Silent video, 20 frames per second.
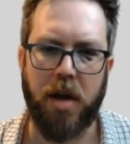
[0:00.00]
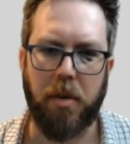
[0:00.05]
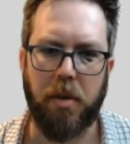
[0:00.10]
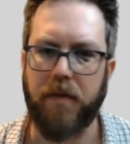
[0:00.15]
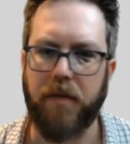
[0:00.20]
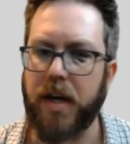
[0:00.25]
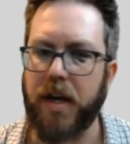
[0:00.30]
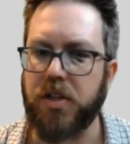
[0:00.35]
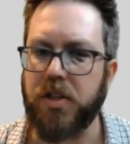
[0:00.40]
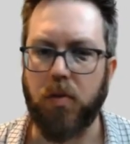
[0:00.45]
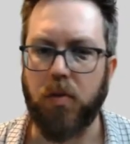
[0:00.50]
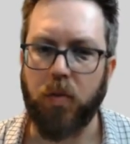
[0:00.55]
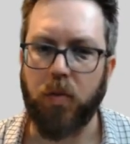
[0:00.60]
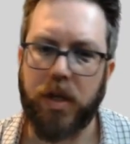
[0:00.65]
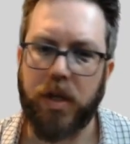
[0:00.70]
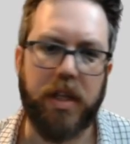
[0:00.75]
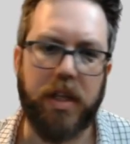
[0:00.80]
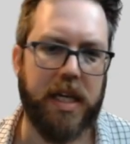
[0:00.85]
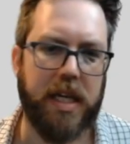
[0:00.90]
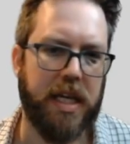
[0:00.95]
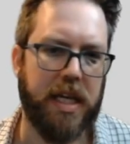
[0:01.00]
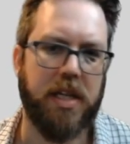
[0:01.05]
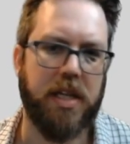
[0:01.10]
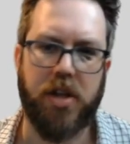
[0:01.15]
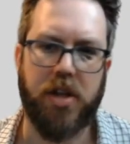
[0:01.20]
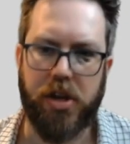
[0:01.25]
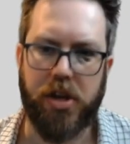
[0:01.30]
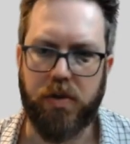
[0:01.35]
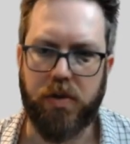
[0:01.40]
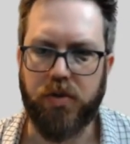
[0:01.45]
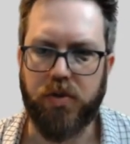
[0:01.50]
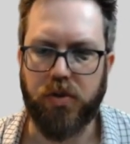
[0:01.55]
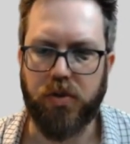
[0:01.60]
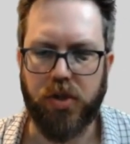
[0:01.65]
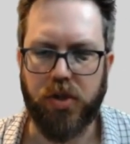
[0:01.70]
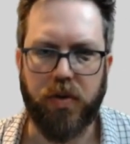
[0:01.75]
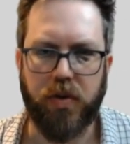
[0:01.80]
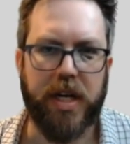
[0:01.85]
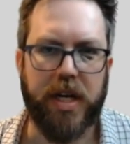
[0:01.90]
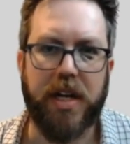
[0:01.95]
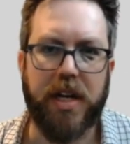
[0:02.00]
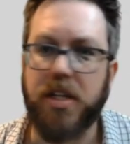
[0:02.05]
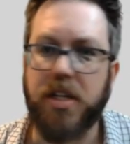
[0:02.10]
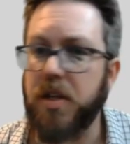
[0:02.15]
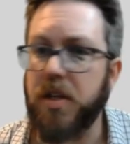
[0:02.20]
provides a really easy user screen